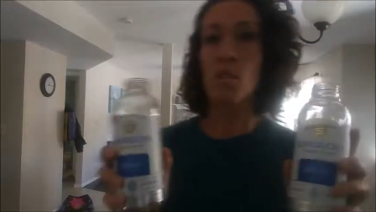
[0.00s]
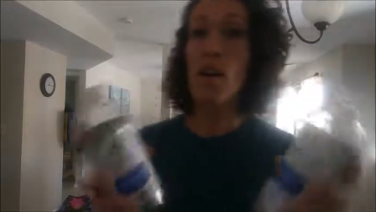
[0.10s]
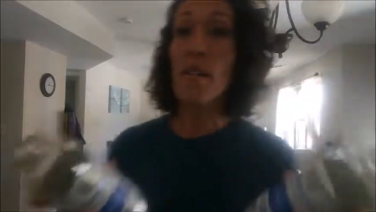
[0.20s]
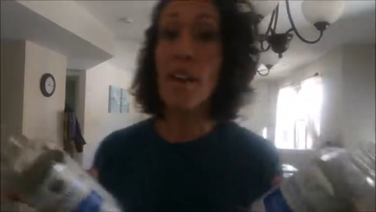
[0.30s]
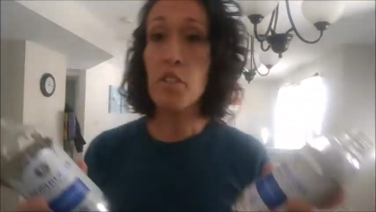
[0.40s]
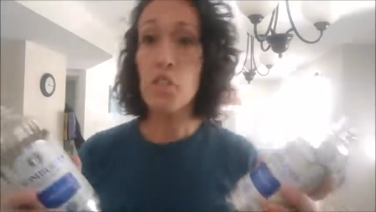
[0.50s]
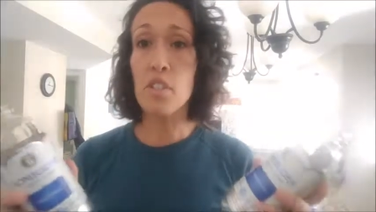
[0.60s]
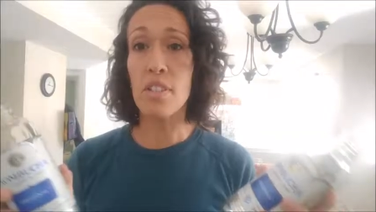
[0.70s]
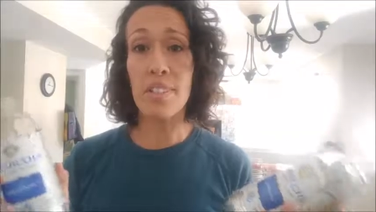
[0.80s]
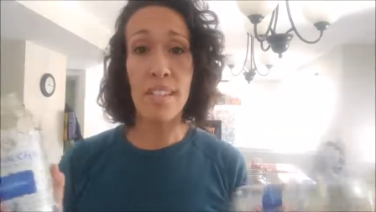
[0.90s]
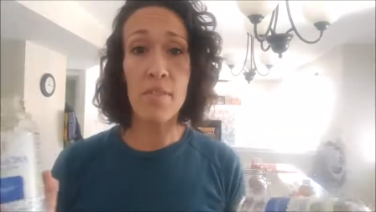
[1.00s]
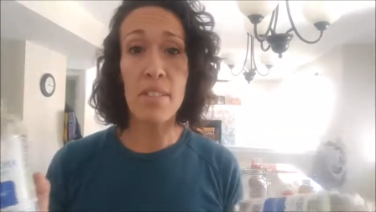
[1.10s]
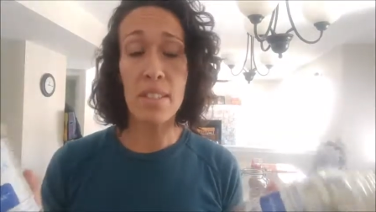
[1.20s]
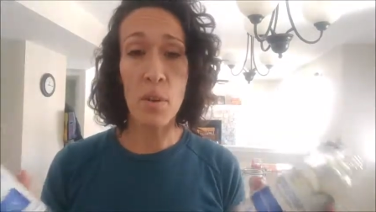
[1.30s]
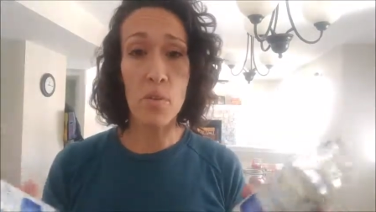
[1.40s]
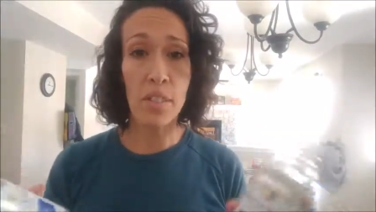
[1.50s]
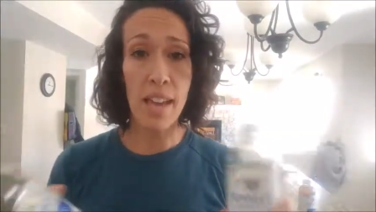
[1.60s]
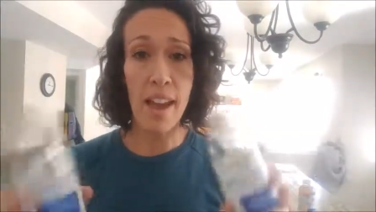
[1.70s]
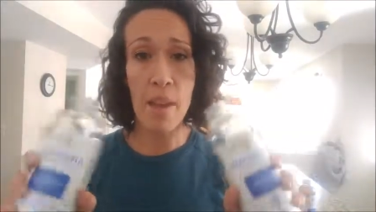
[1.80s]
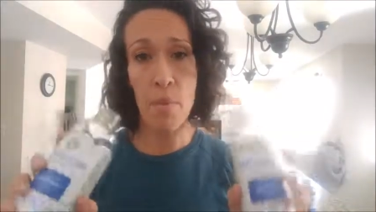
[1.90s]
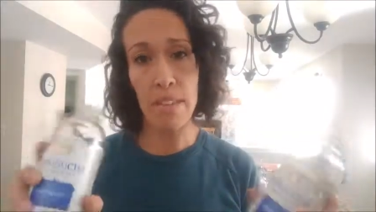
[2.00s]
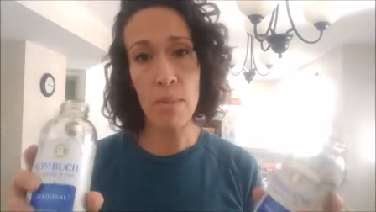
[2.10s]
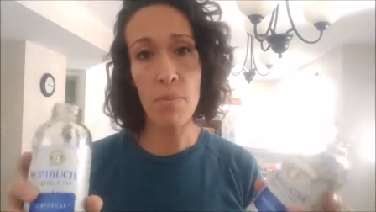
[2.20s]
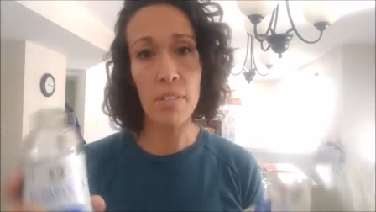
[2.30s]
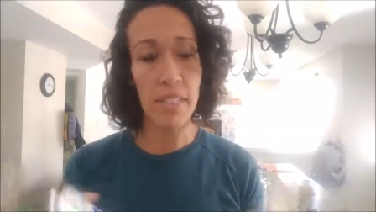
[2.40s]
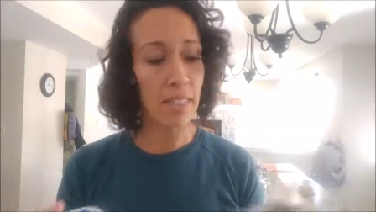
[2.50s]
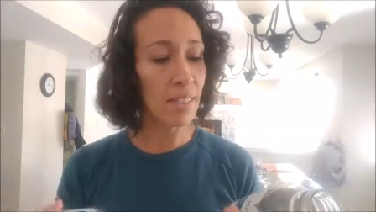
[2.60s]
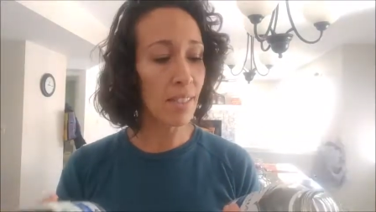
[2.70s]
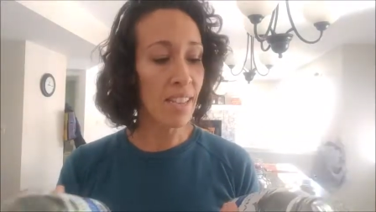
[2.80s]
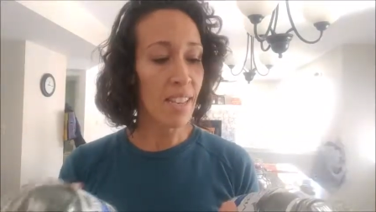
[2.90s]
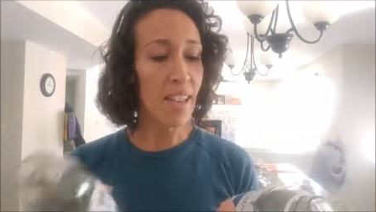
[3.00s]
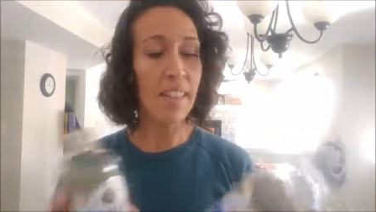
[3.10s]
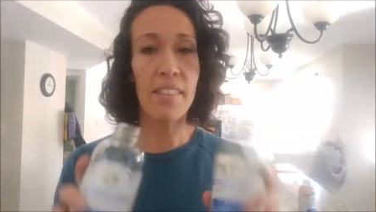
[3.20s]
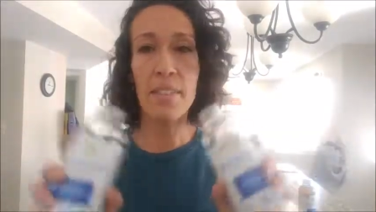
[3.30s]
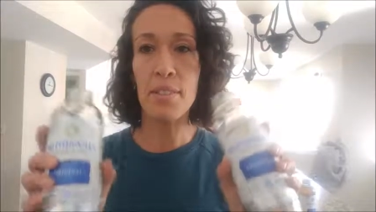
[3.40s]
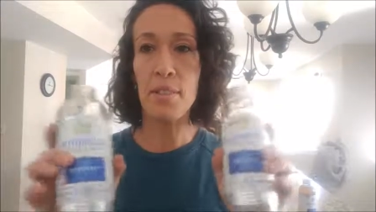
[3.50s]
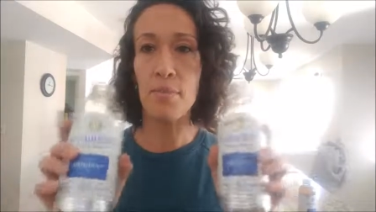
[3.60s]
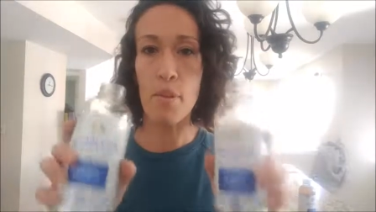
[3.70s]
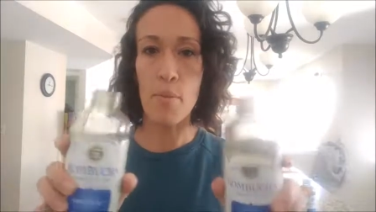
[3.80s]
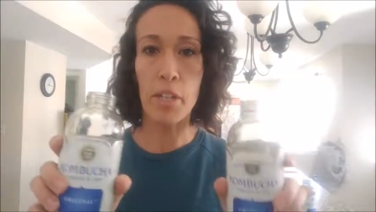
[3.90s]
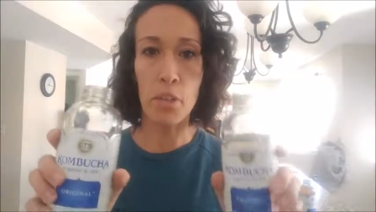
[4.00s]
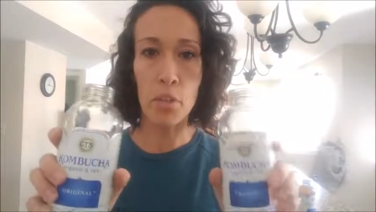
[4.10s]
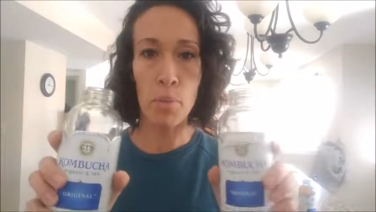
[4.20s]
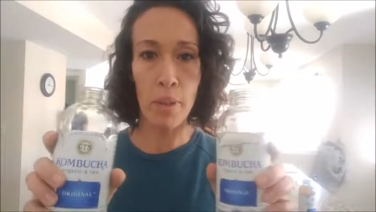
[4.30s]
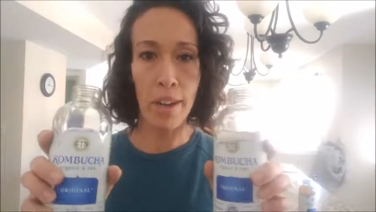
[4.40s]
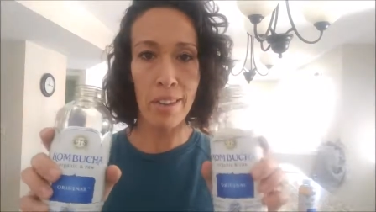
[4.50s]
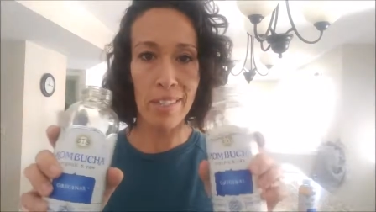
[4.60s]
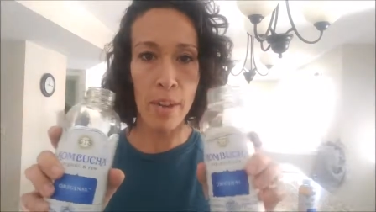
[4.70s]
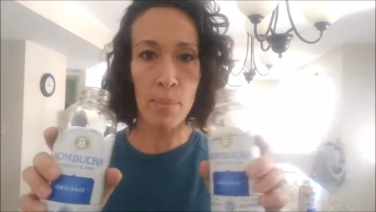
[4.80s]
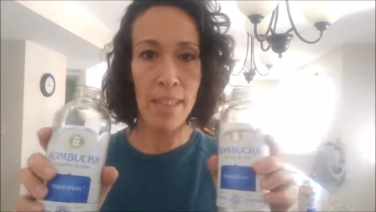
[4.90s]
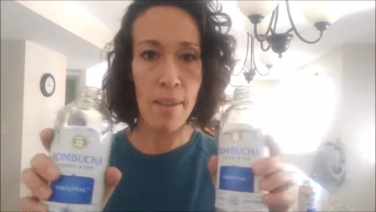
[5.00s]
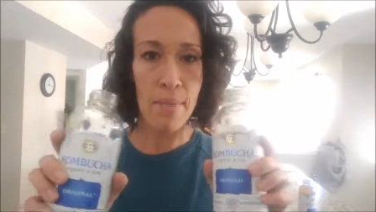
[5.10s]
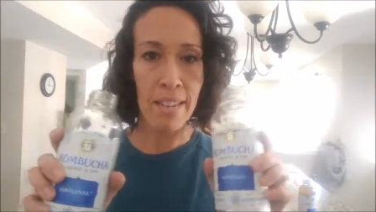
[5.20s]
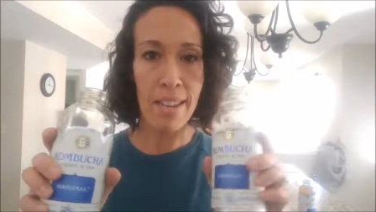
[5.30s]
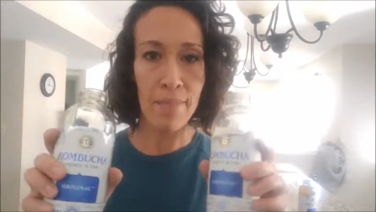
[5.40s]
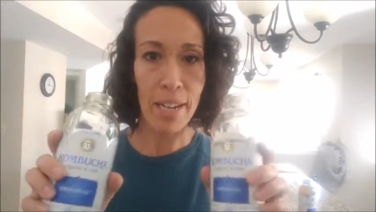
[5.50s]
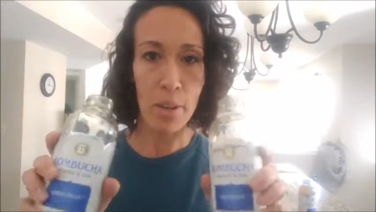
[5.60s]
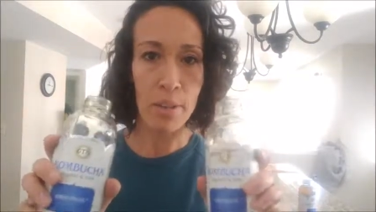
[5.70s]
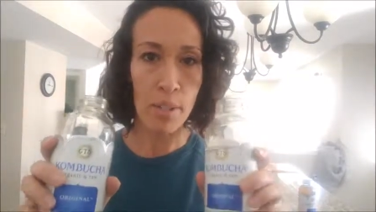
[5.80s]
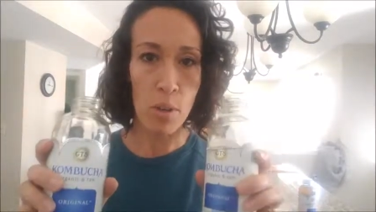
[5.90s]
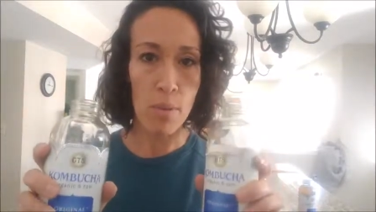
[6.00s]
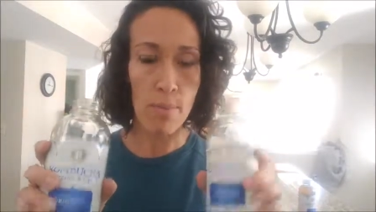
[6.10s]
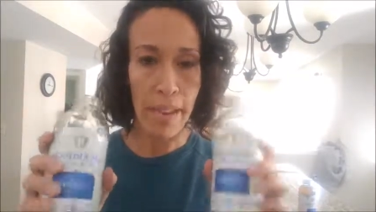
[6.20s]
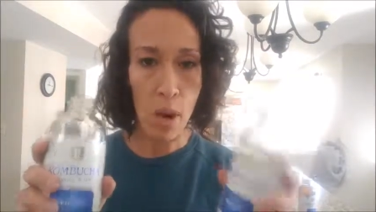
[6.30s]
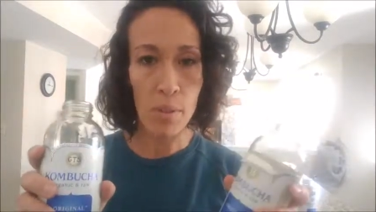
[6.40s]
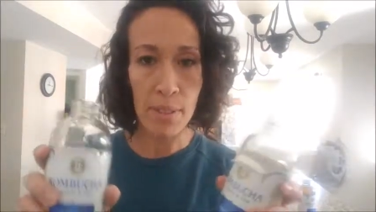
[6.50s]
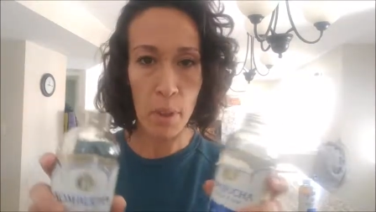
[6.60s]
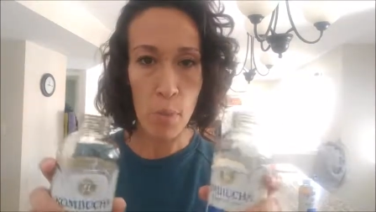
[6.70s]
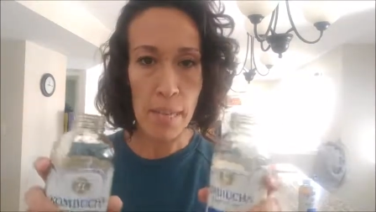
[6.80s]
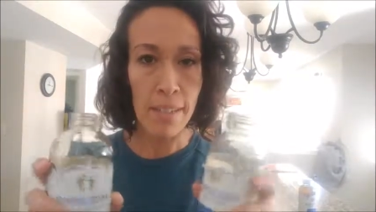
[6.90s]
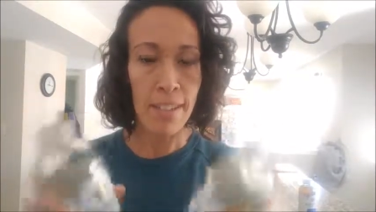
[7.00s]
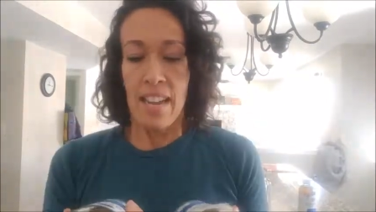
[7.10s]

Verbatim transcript: So I've actually just saved these over time. I keep the lids and this is from my two prior attempts at making my own, sco my own SCOBY.